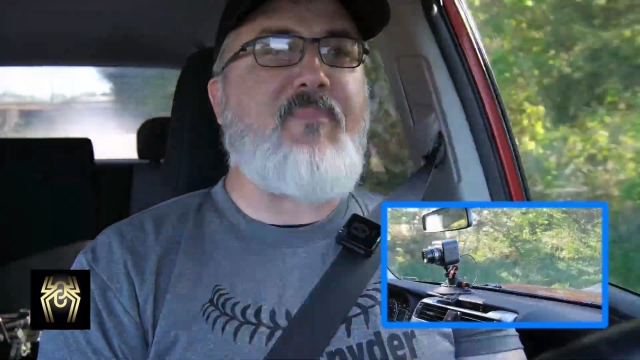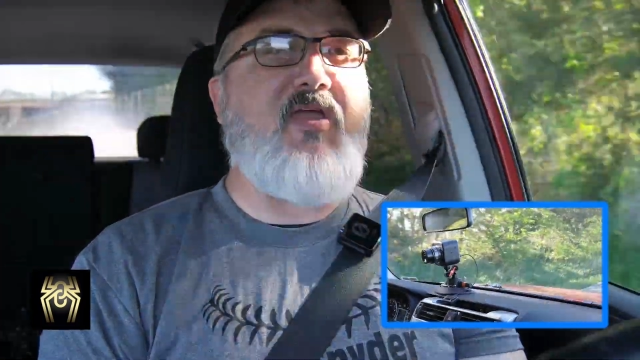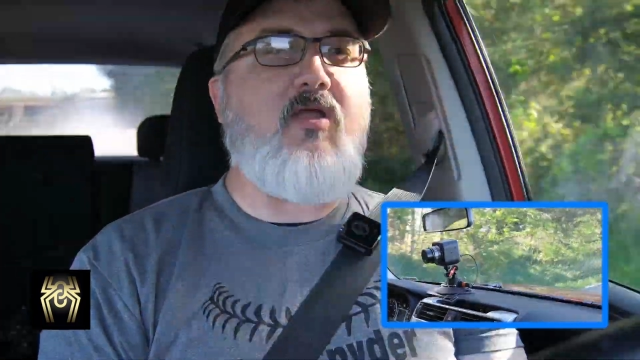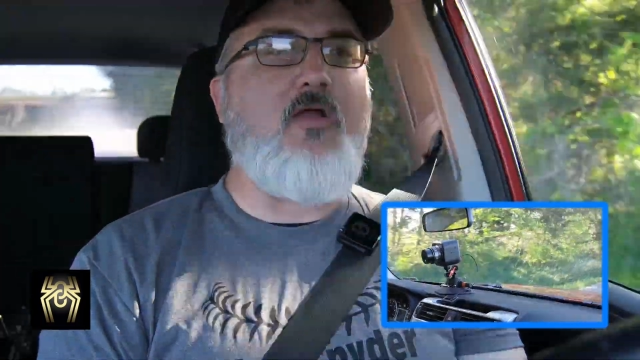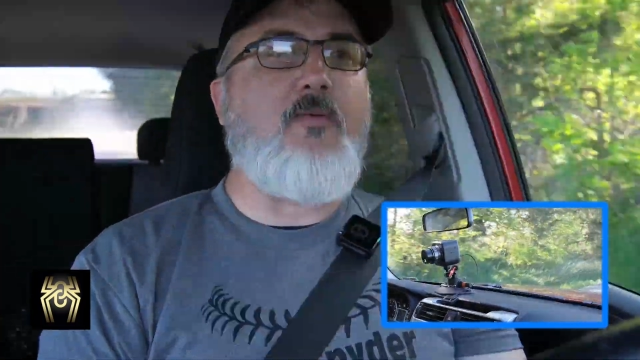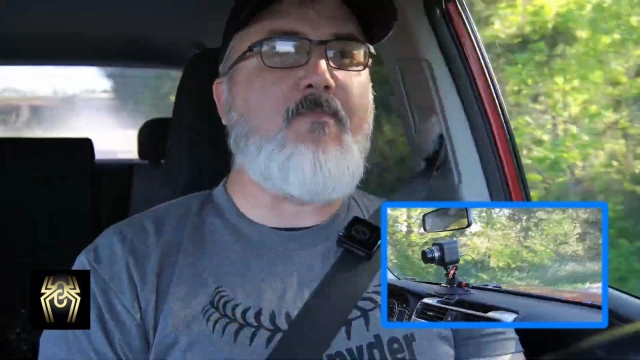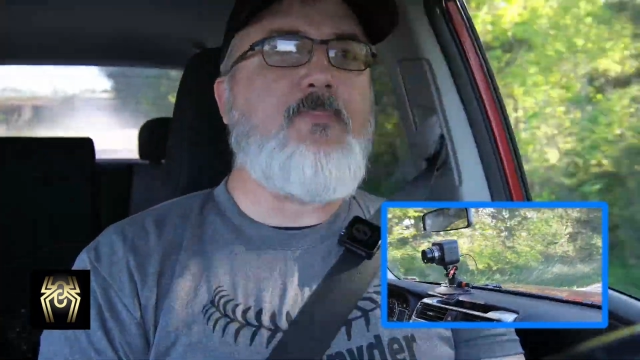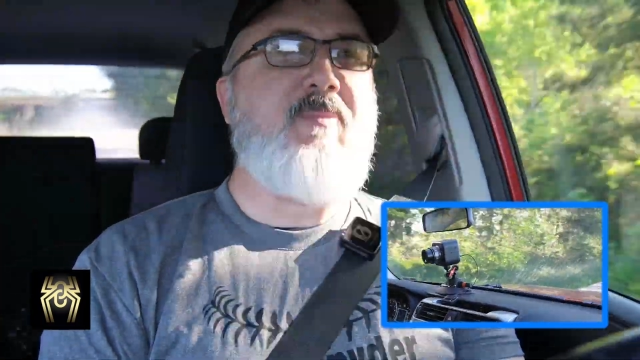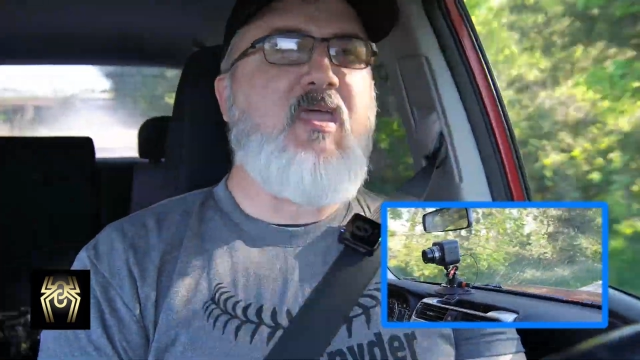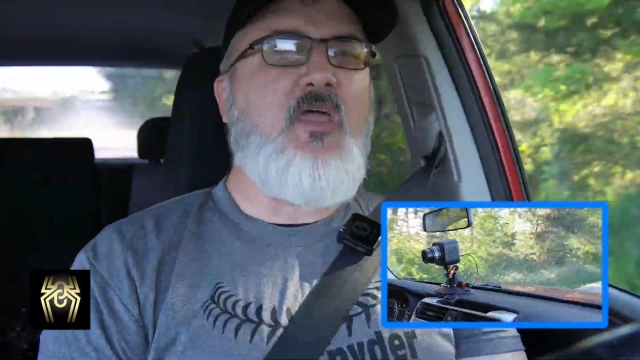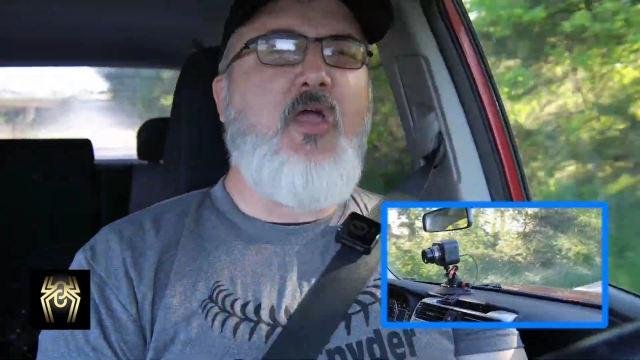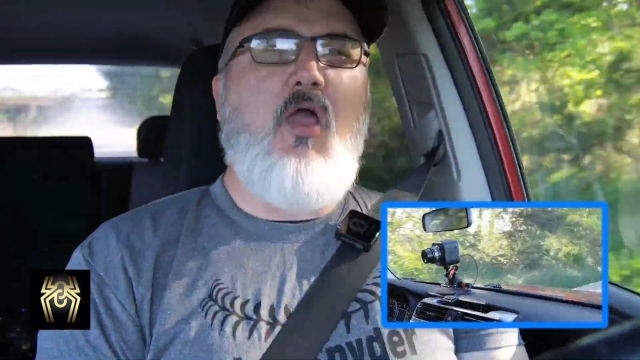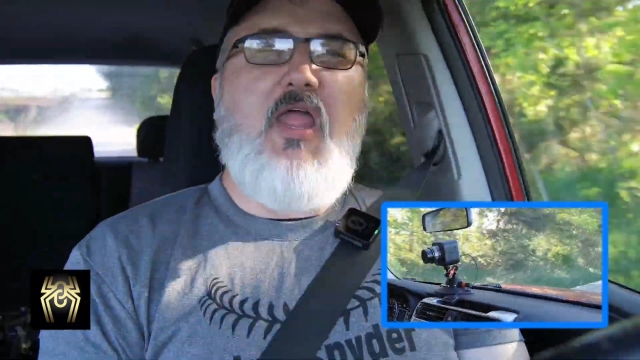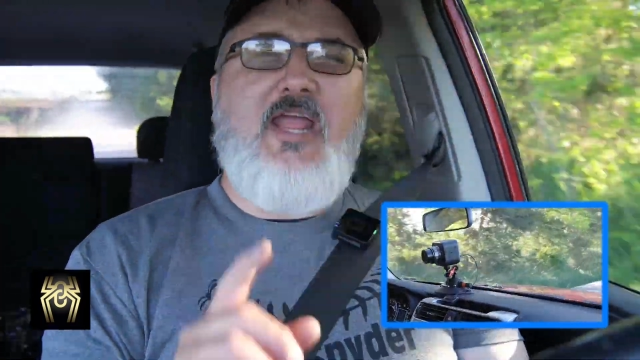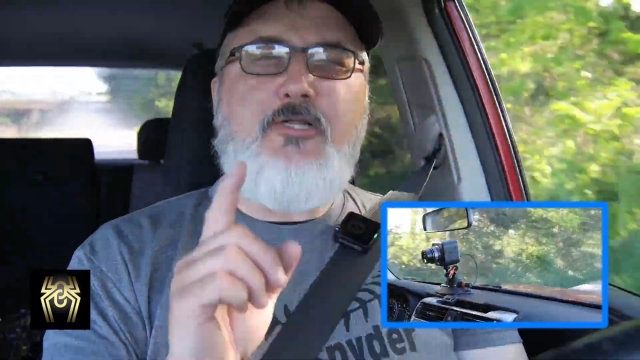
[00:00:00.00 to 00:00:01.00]
here.
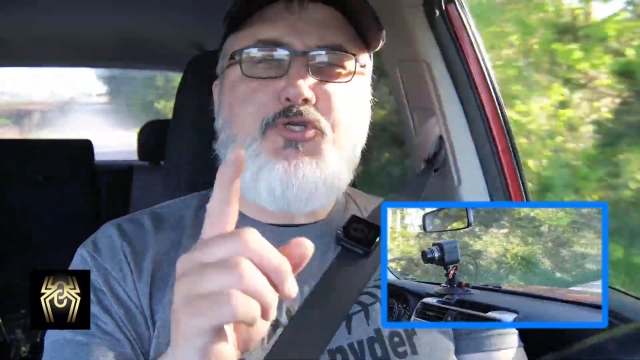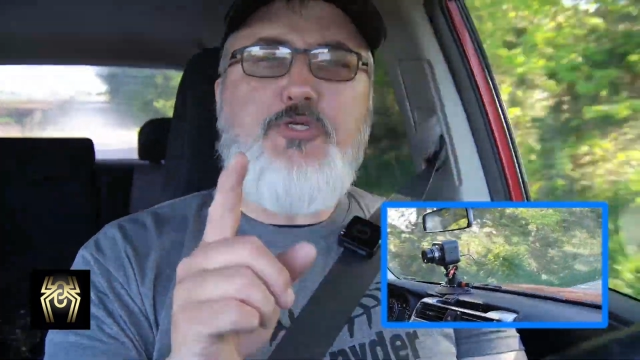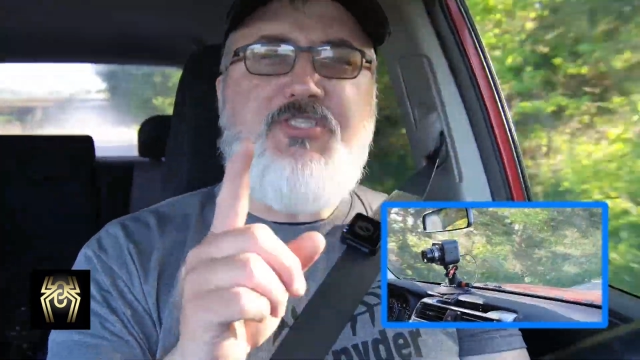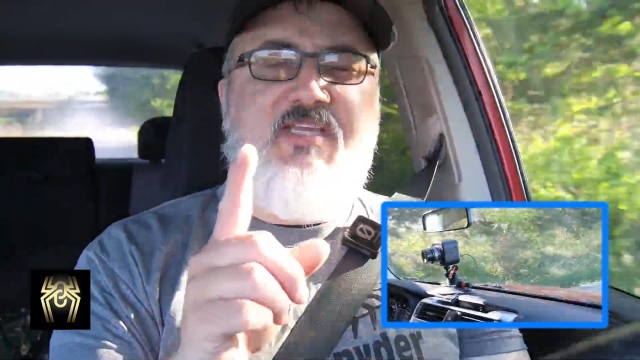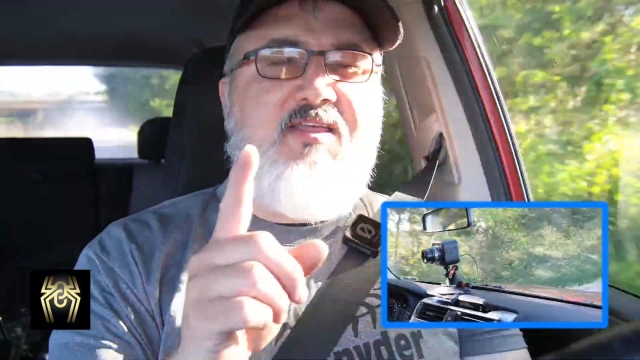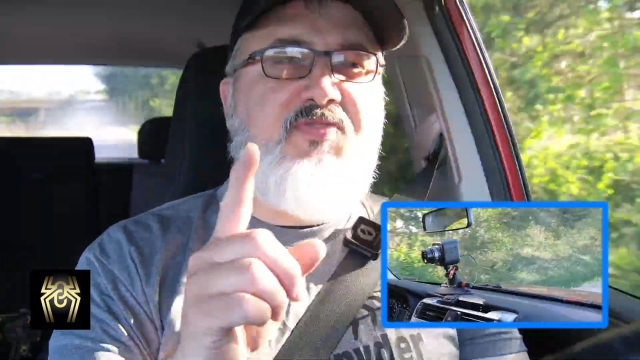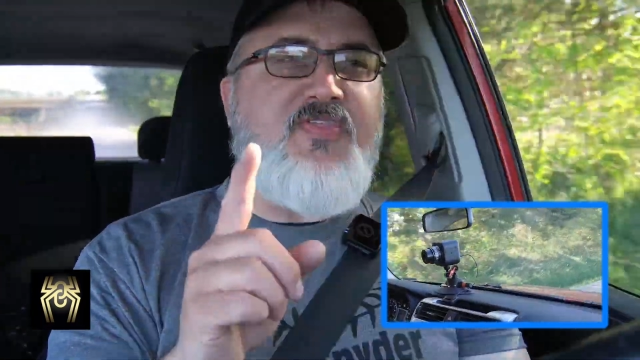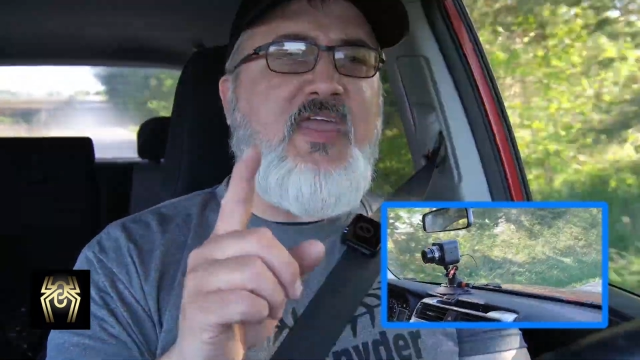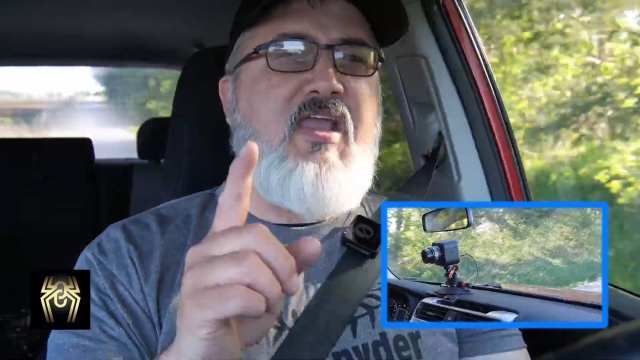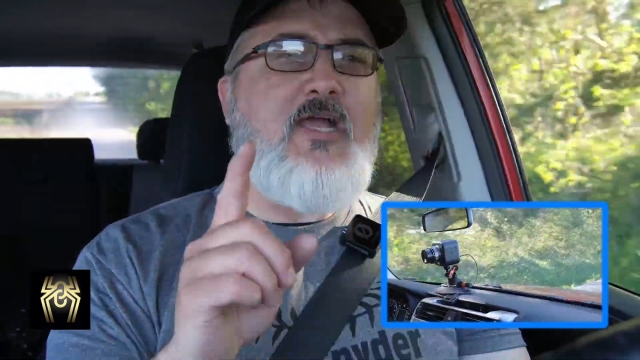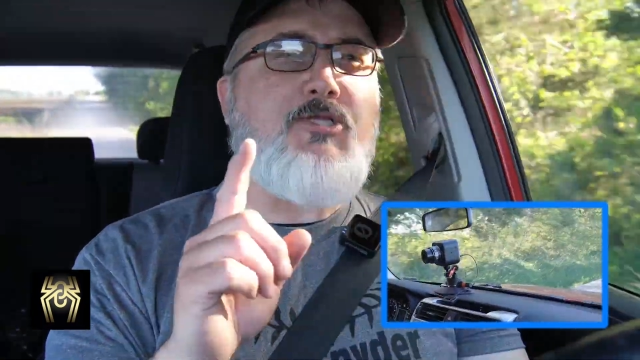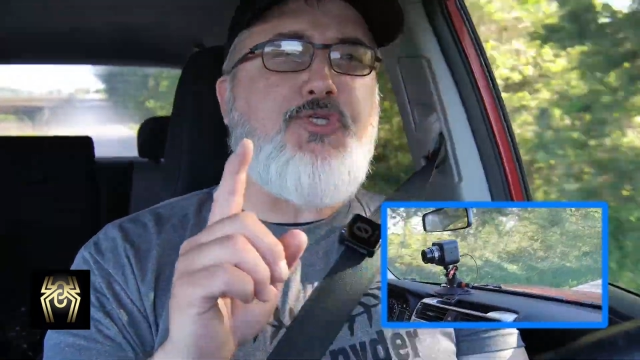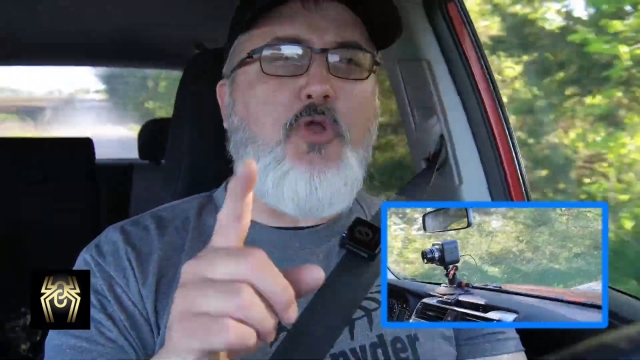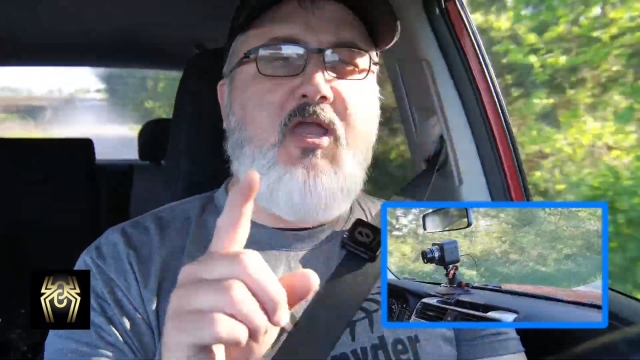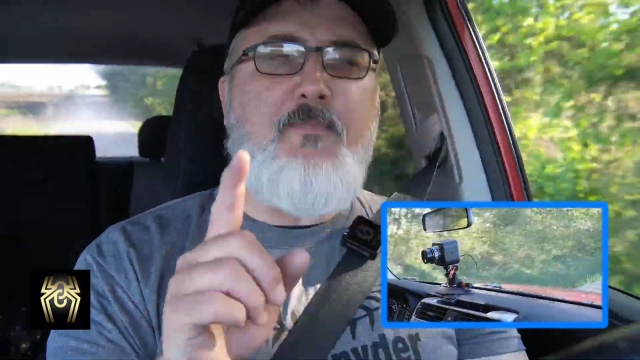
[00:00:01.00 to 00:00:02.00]
Interesting thing, I
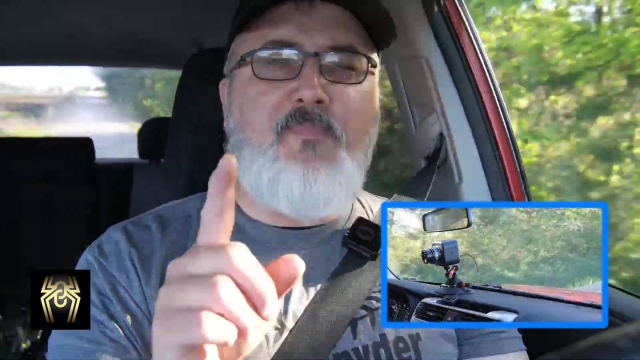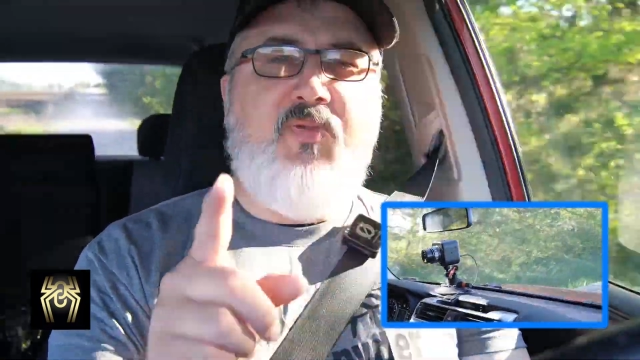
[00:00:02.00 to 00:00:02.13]
tried